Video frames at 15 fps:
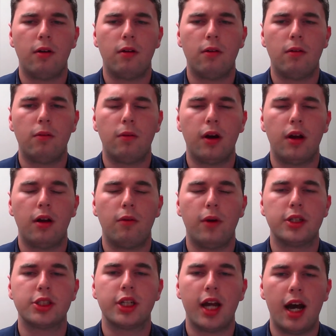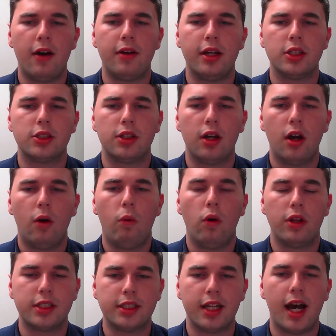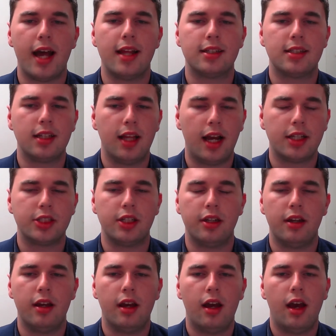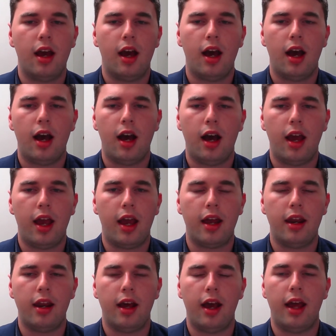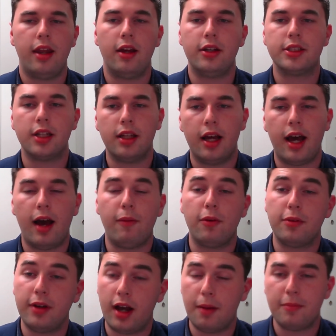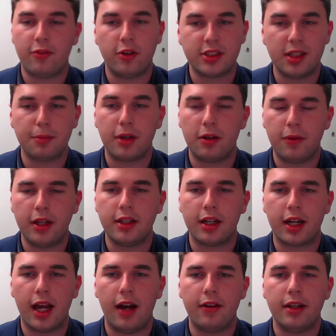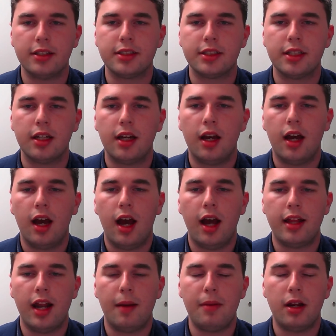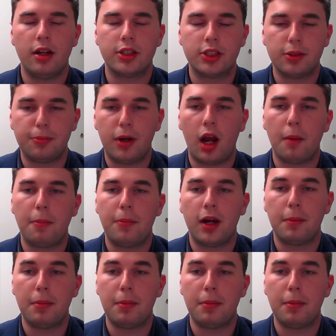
which counties will decide this election. And these first I'm going to read the counties, and then I'm going to bring up a